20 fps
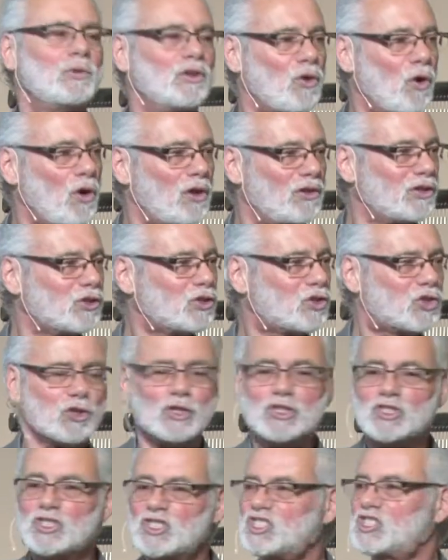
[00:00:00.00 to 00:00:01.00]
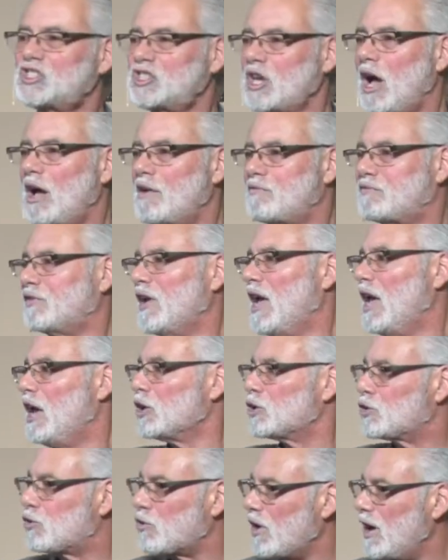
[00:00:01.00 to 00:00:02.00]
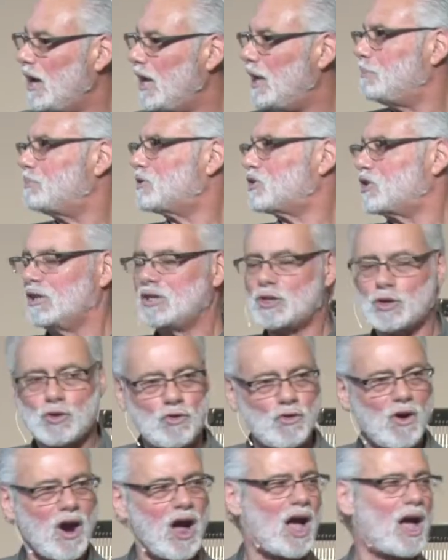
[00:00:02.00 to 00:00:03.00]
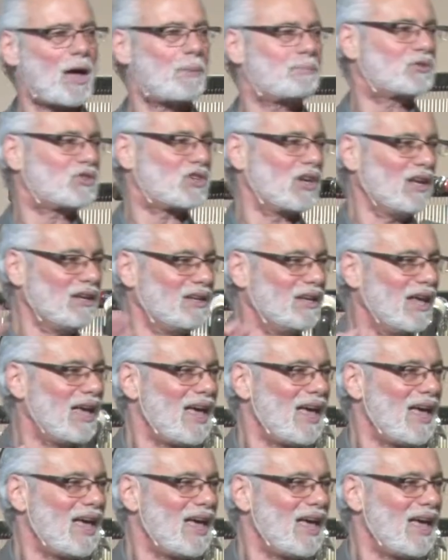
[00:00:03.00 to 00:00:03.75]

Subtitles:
with all this good stuff, grapes and crops and